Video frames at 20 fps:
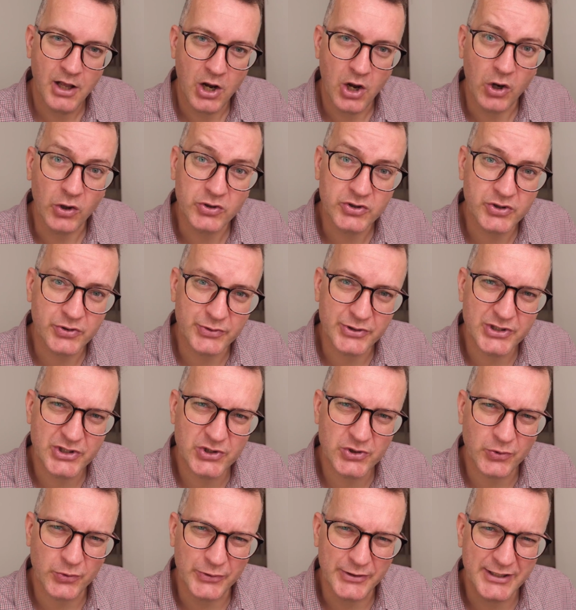Long story
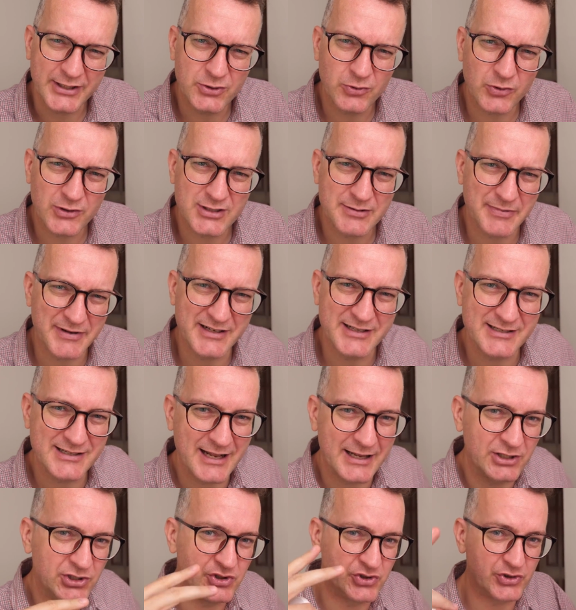short, he talks about his
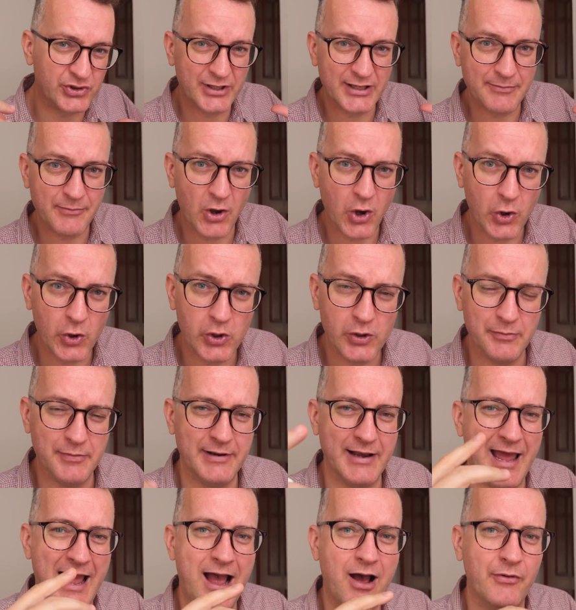like dream home
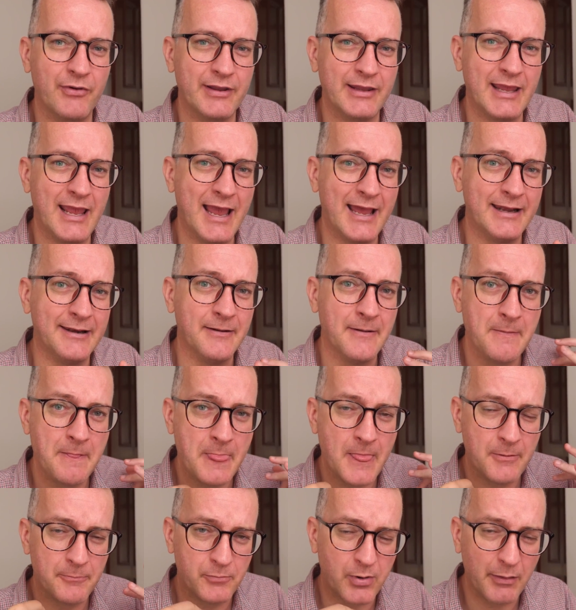and how he had
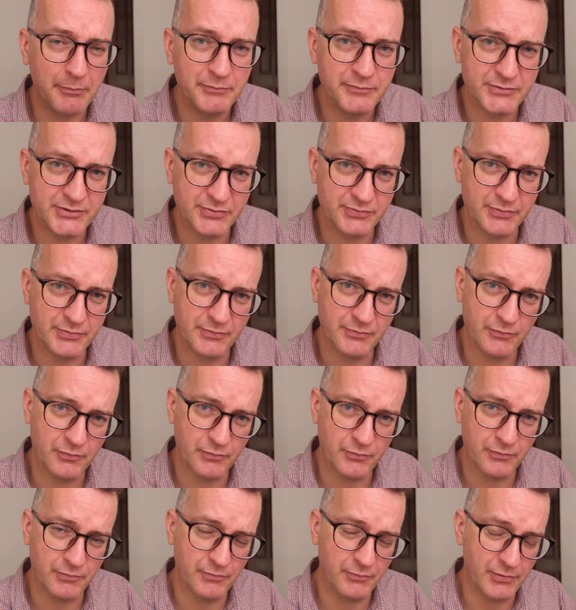problems
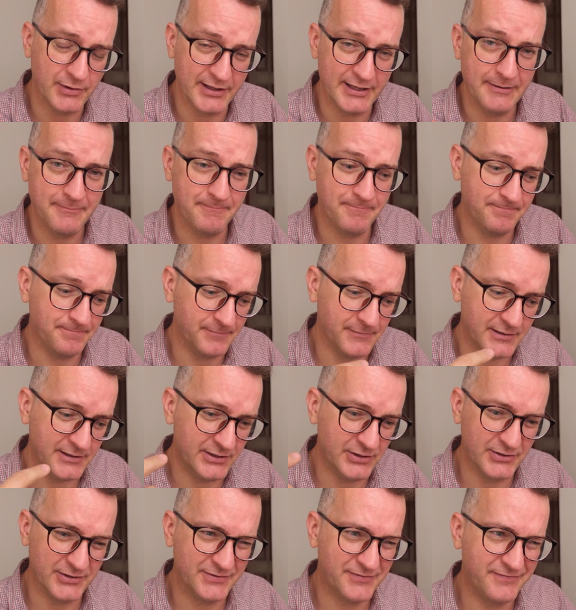with it,
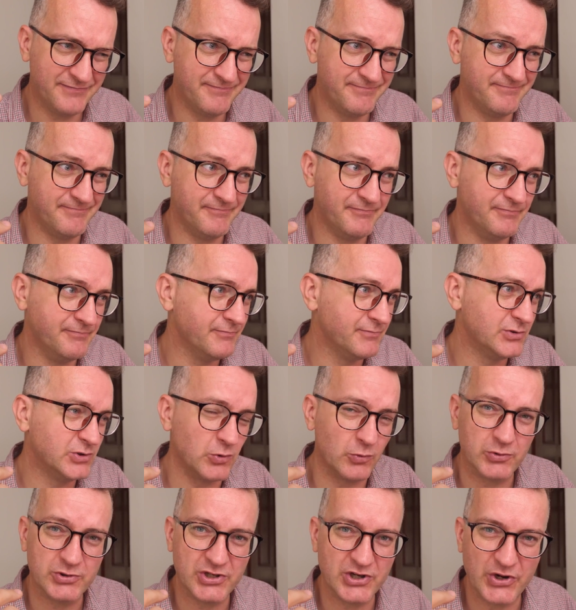you know, his
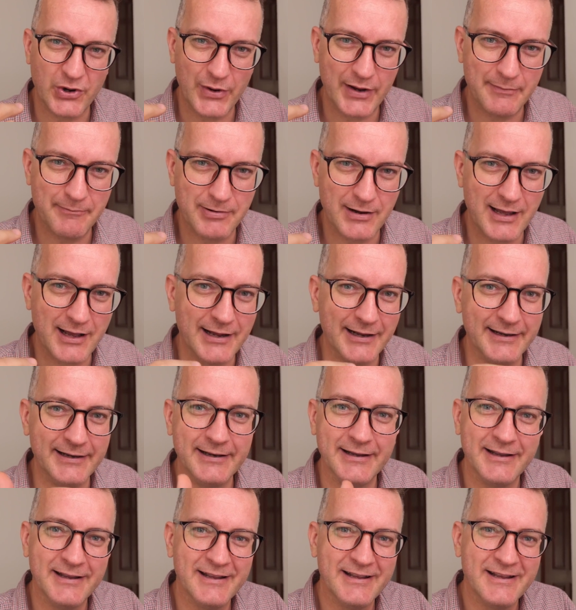daughter going
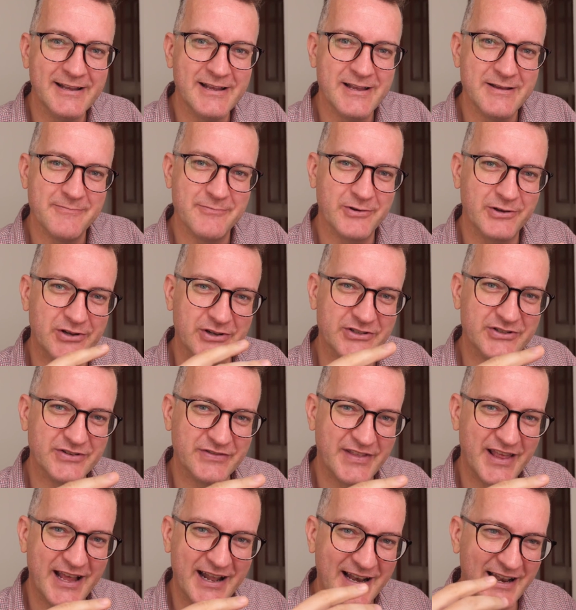blind because
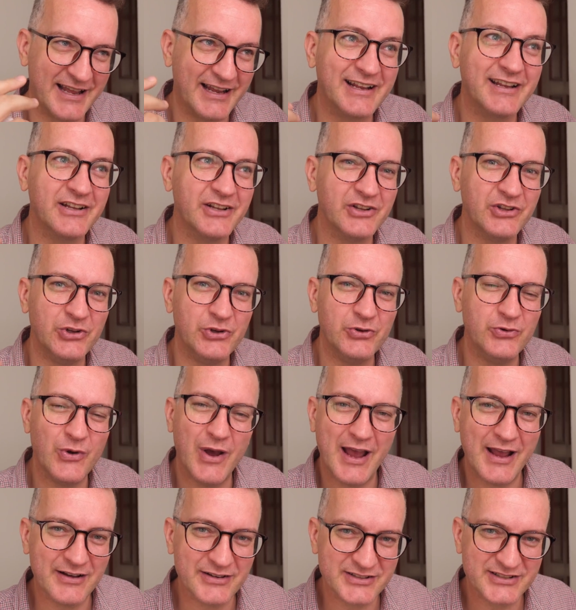of that like new
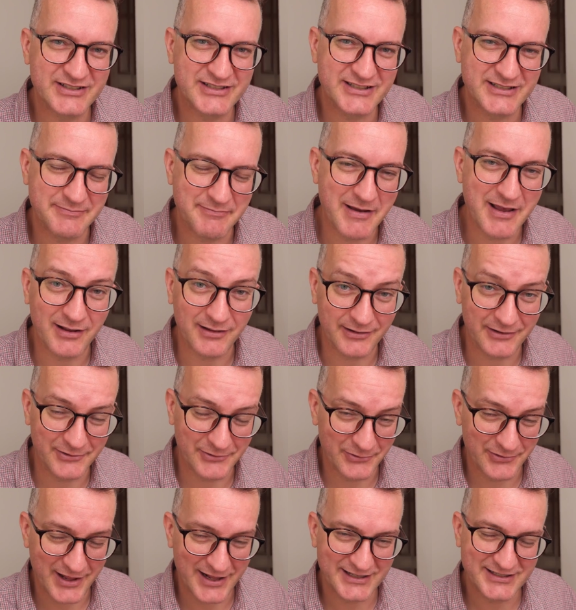house smell and
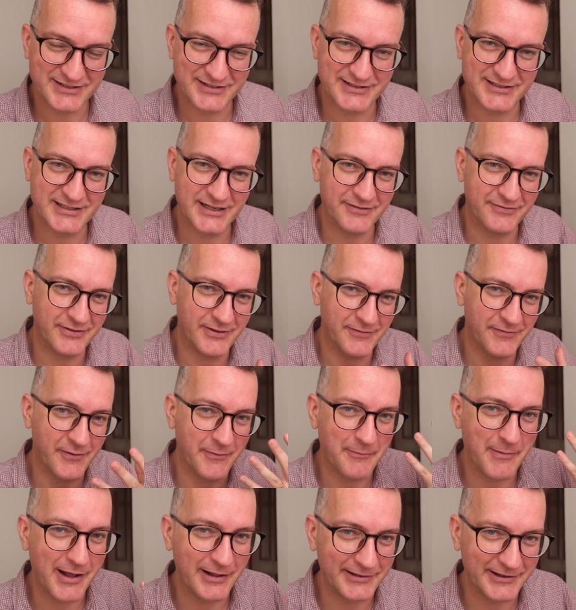all that sort of stuff, the
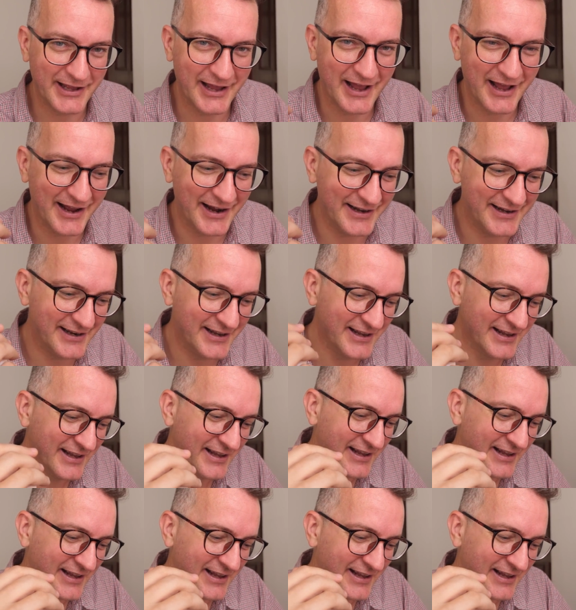formaldehyde.